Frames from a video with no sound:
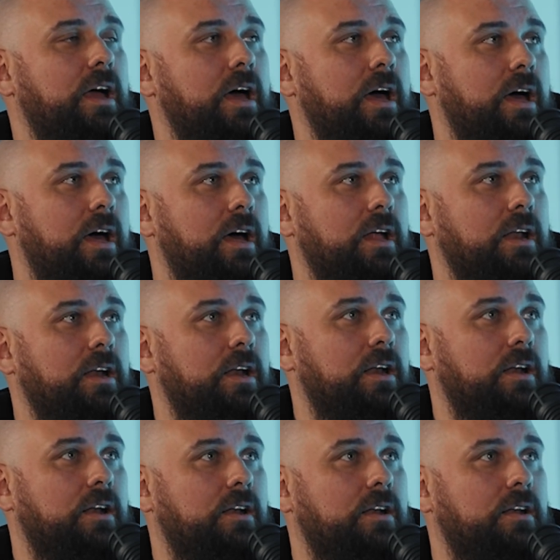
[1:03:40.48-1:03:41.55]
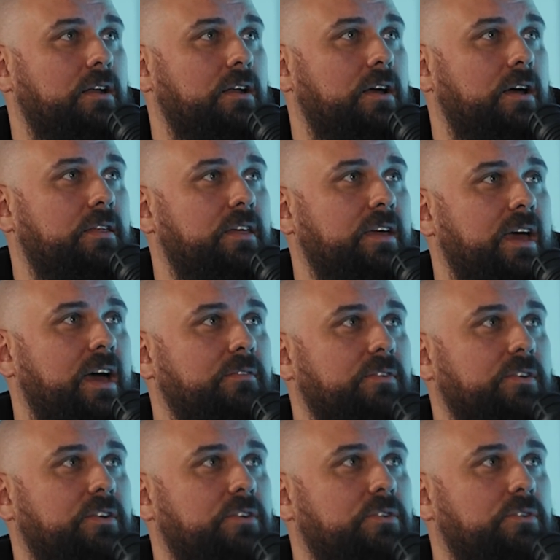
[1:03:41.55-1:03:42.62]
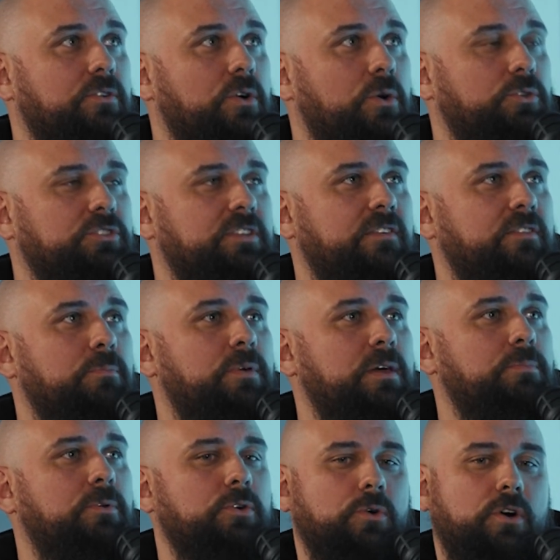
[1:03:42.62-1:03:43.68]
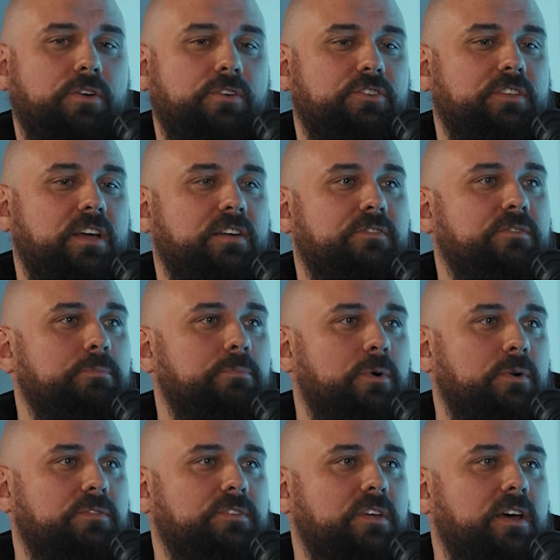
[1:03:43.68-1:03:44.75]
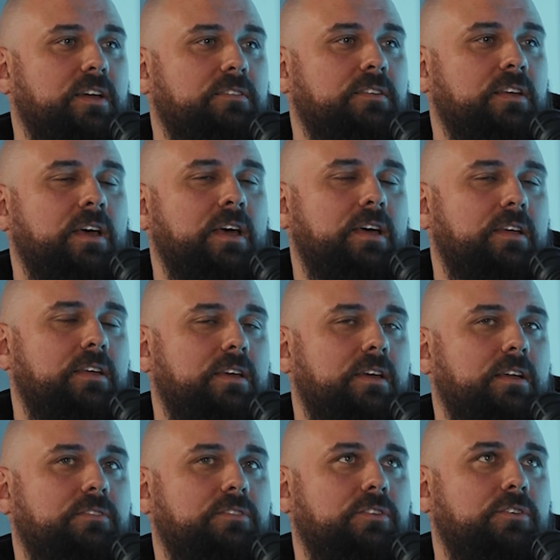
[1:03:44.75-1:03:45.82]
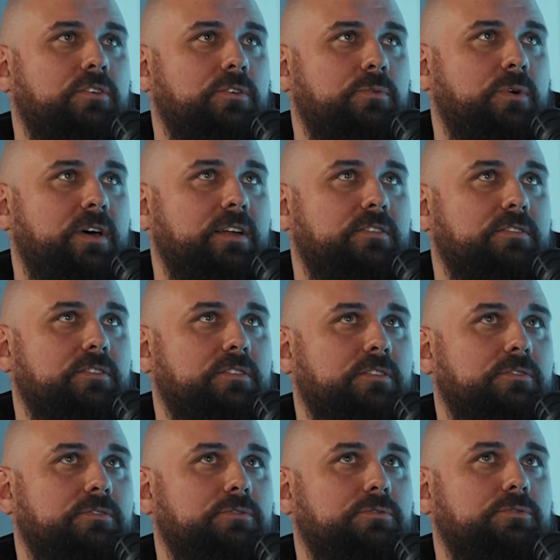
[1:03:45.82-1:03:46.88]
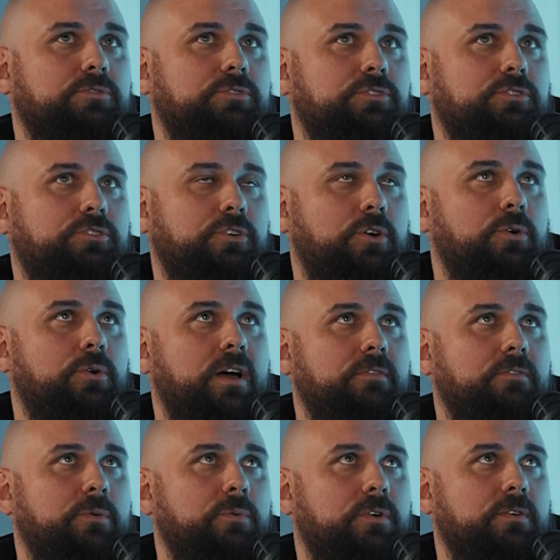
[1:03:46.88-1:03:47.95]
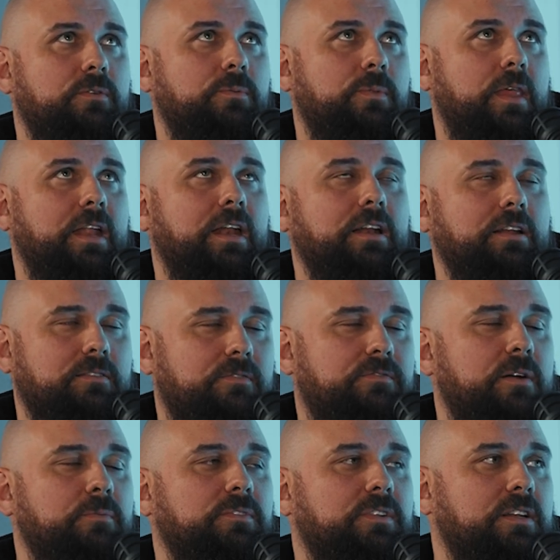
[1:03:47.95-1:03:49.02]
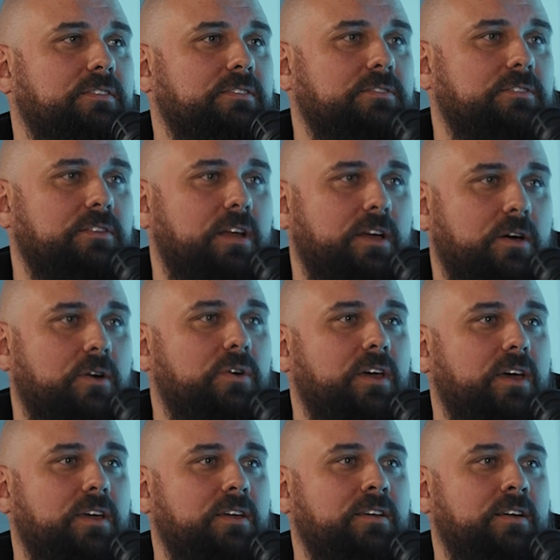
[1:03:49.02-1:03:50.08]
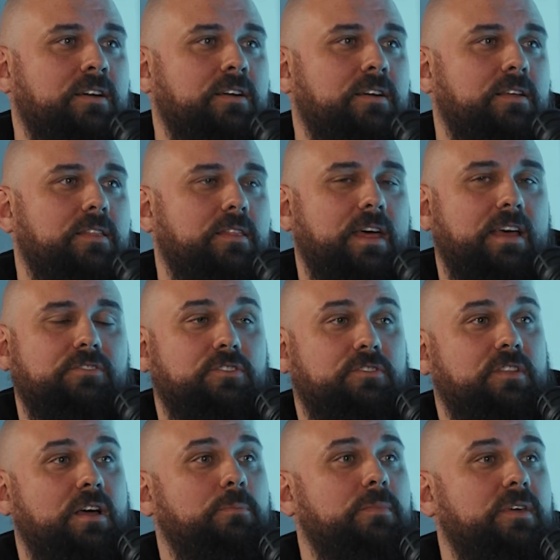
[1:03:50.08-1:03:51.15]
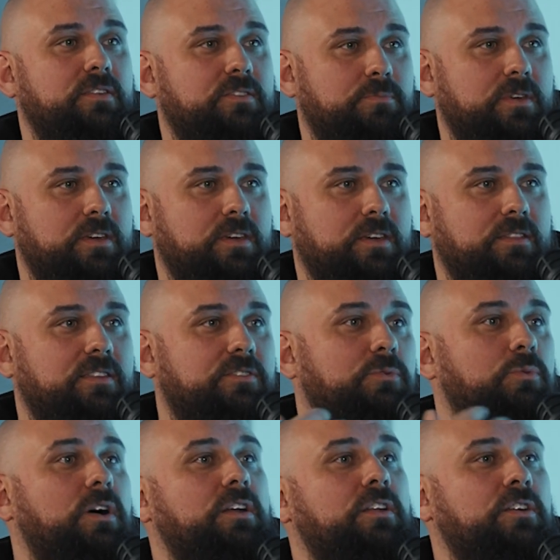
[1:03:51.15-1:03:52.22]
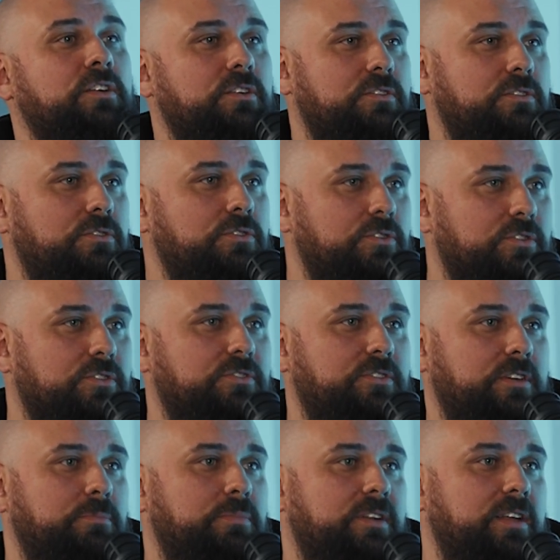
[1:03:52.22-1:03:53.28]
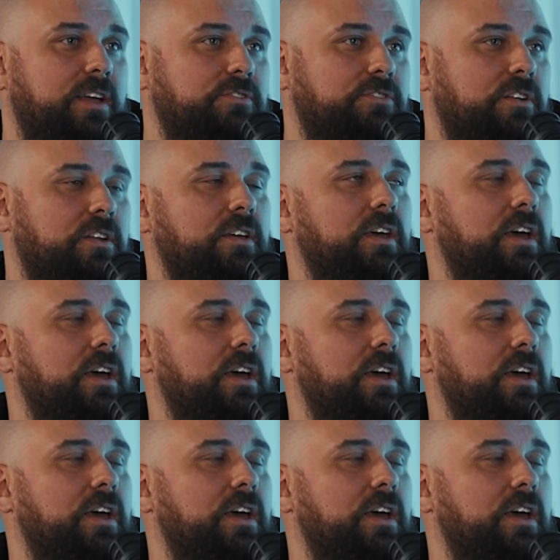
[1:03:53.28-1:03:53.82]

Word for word: And I think having coaches, having people who understand it from both sides, it's a good way to show everyone and for everyone to listen to, like, okay, that's just not me speaking. This is what you're seeing potentially.